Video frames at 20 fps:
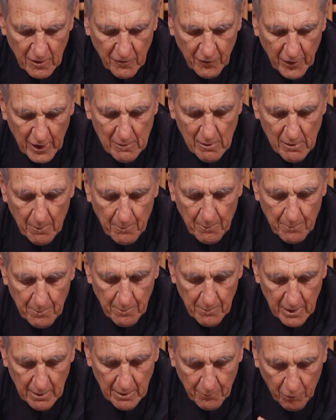the fundamental
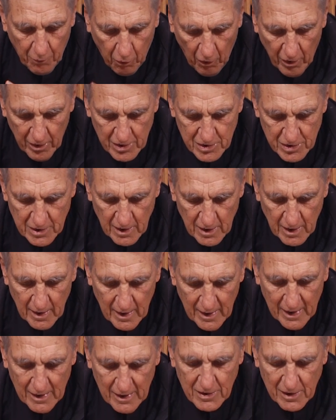importance
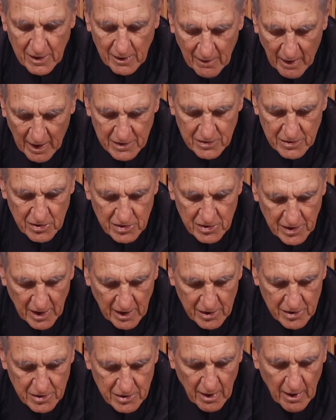and theological
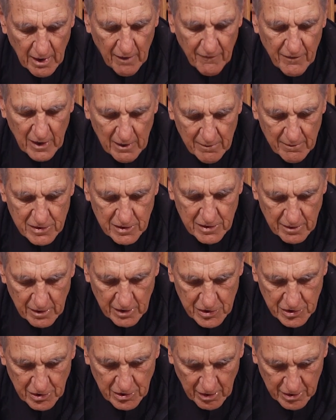status of the image in
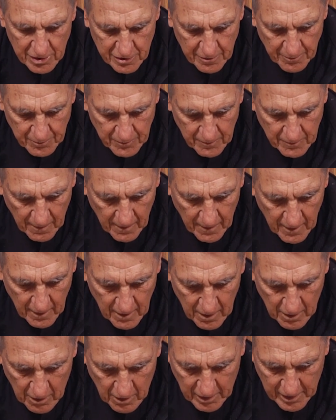the Church.
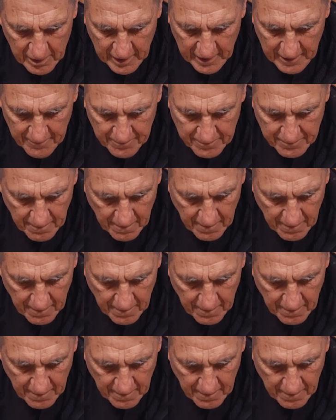Okay.